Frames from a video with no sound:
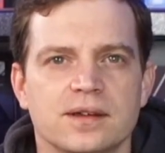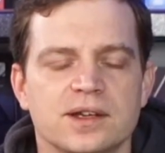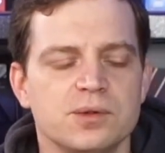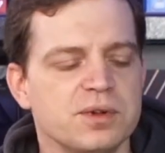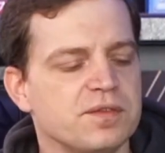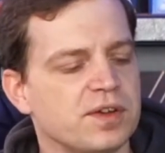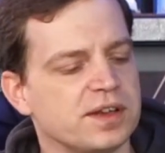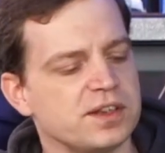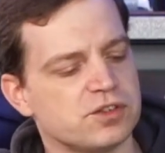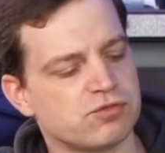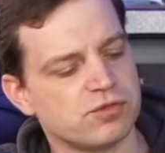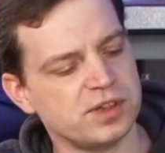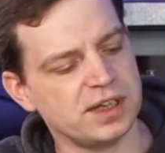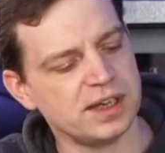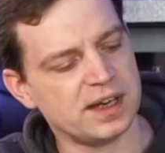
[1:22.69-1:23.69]
Now we've had this
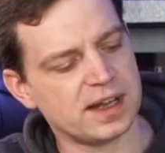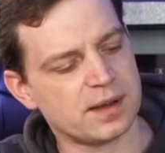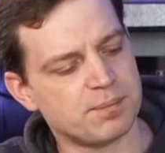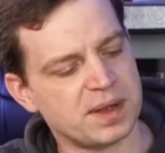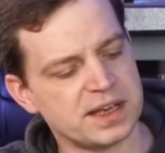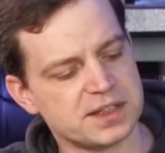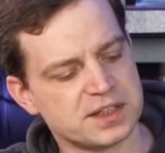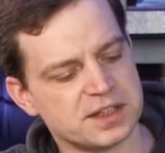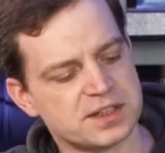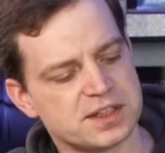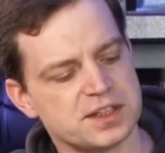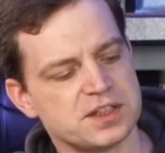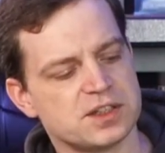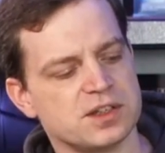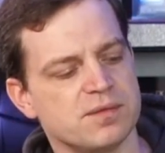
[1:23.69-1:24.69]
running in our benching
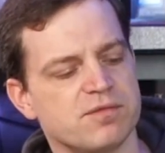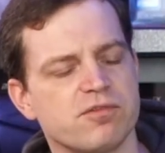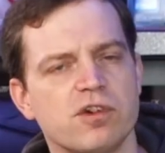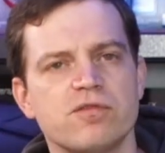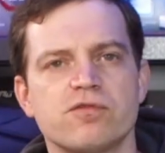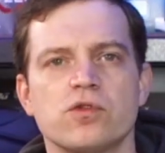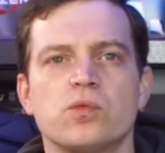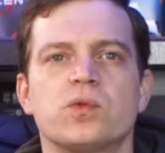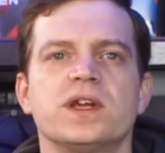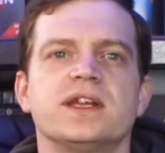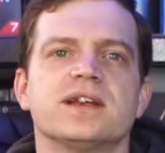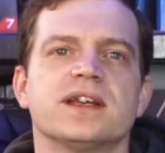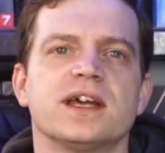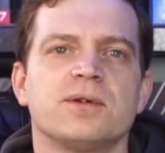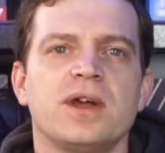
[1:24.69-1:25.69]
system for over a week
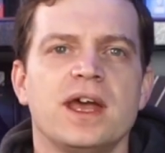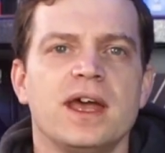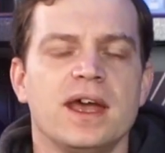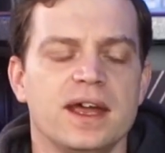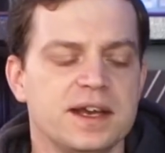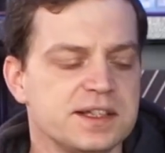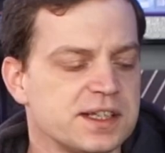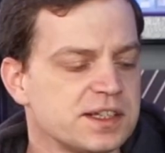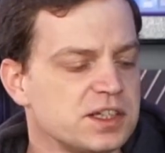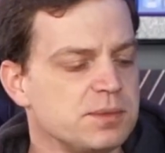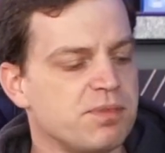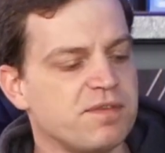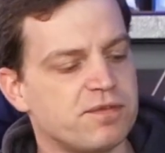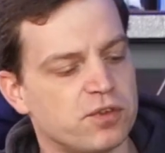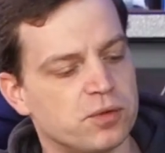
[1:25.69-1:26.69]
now, and it's actually
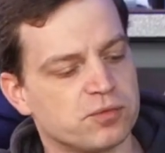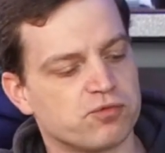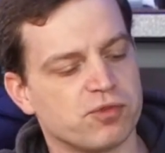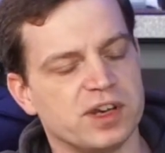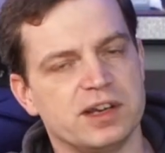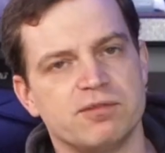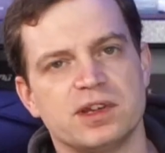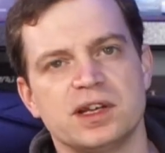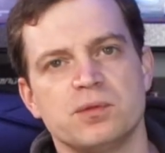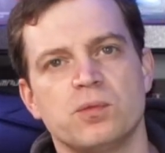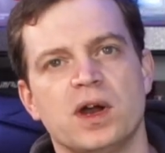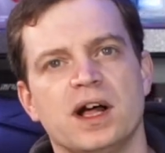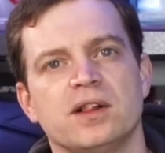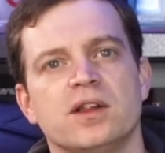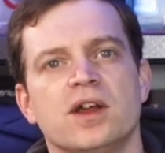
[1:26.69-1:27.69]
performed really, really
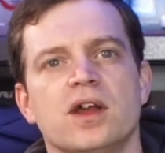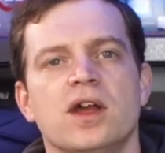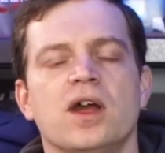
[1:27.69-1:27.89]
well.